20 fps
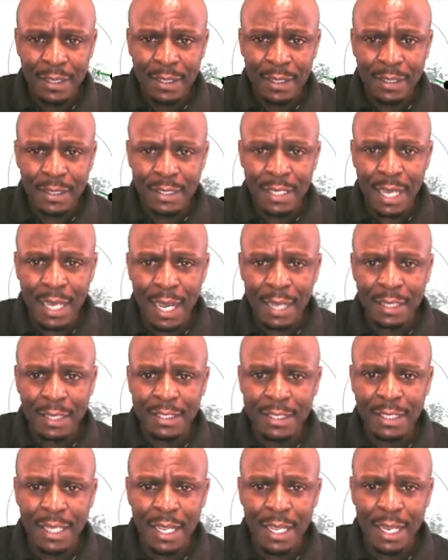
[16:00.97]

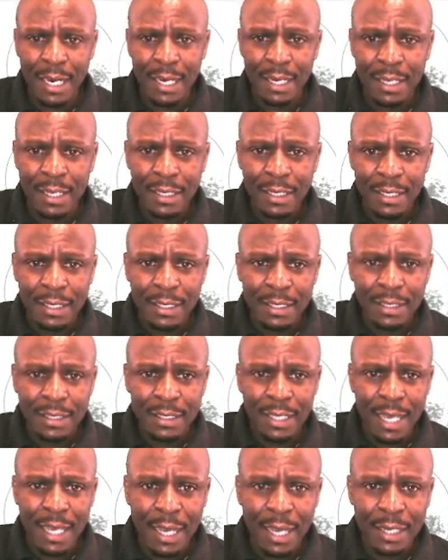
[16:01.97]
DRDL,
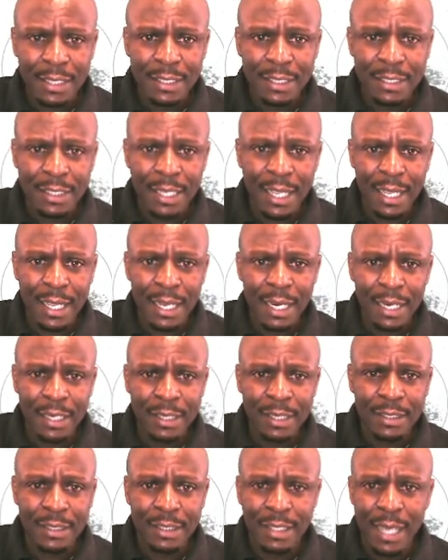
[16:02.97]
DRDL,
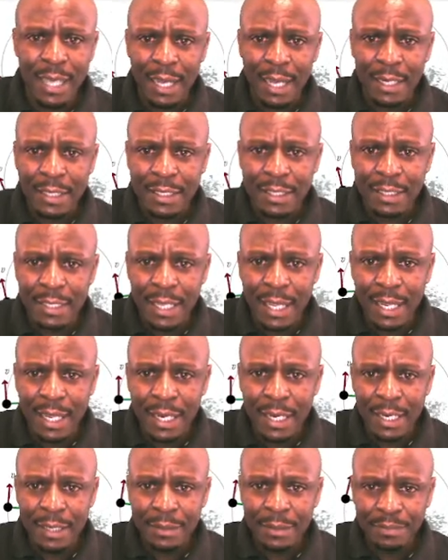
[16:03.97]

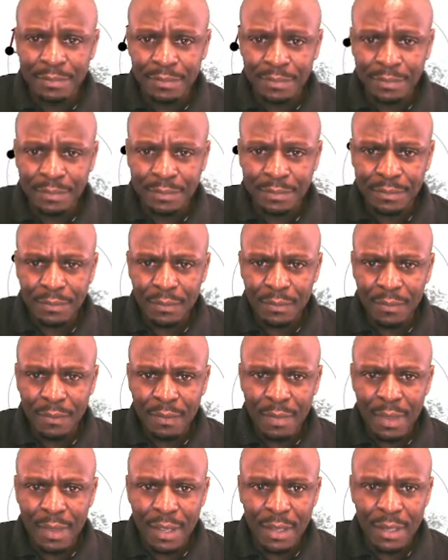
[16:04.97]
DRDL.
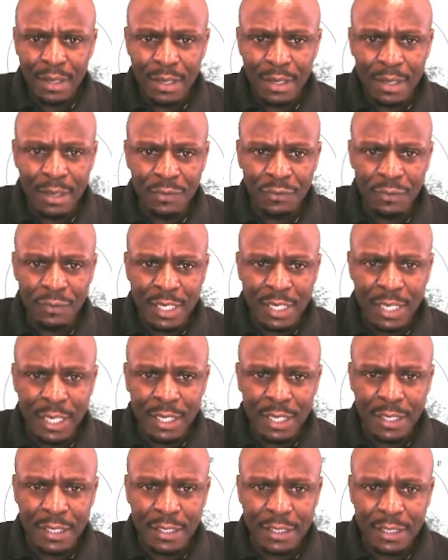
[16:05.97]
If we
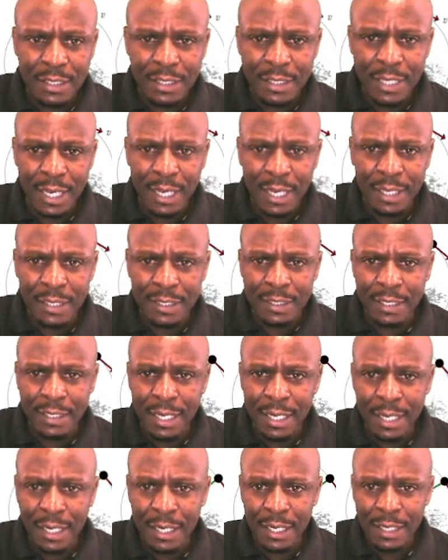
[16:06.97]
take this, the
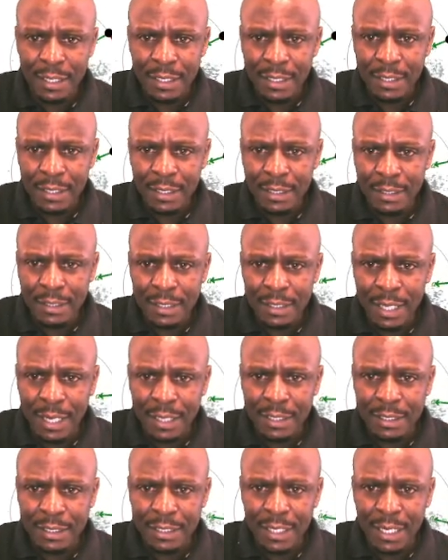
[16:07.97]
rdl, the
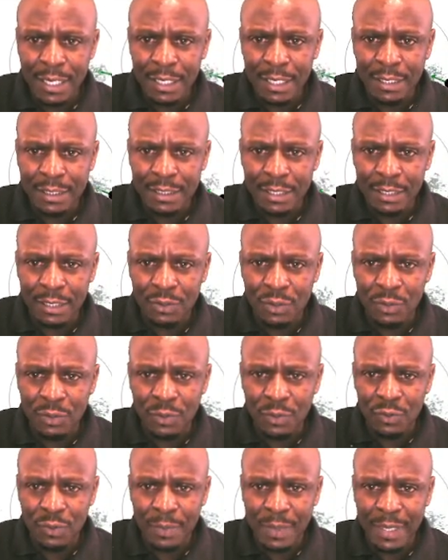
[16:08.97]
rdl is just going
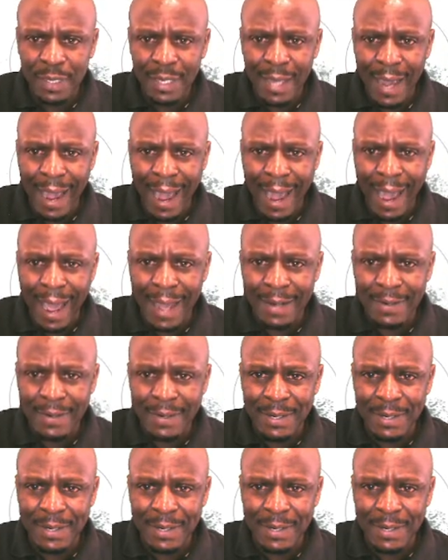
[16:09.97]
to be R,